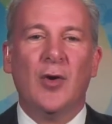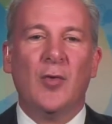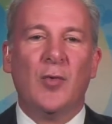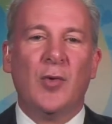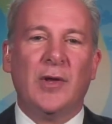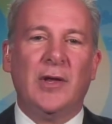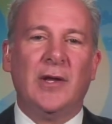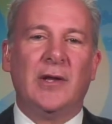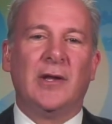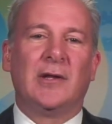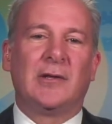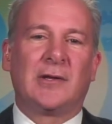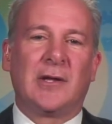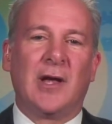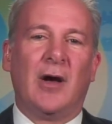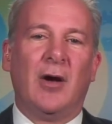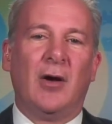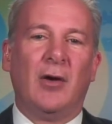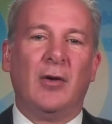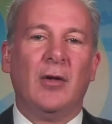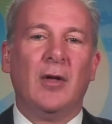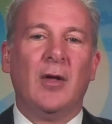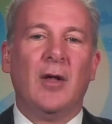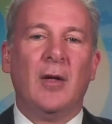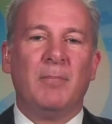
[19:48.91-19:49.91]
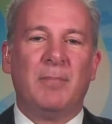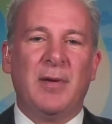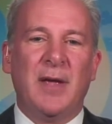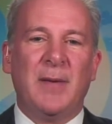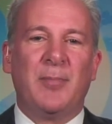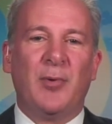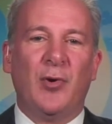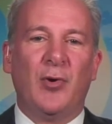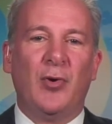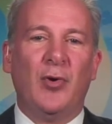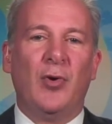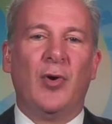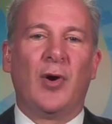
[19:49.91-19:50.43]
We need to tell
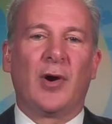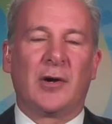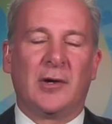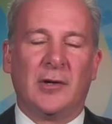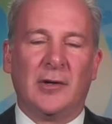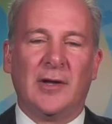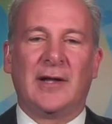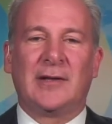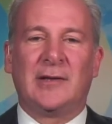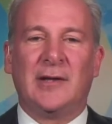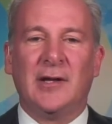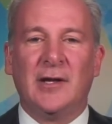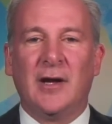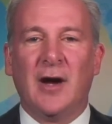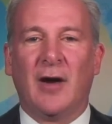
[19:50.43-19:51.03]
people who are collecting